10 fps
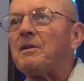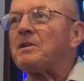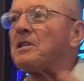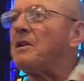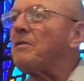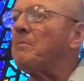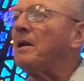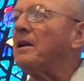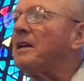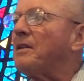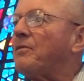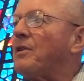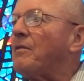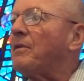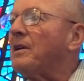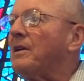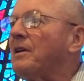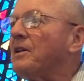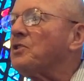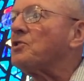There was a different melody for every
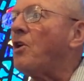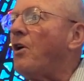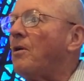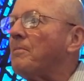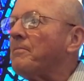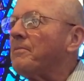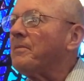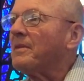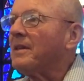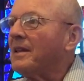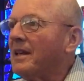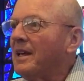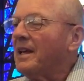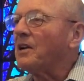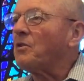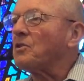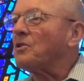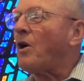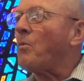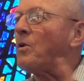psalm. And of course,
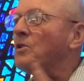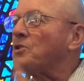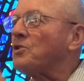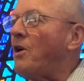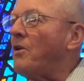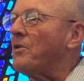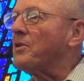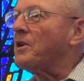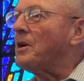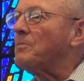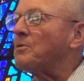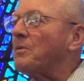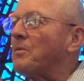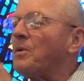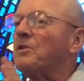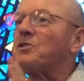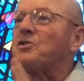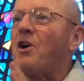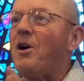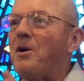our word song comes from the word
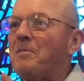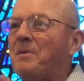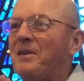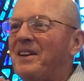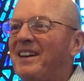psalm.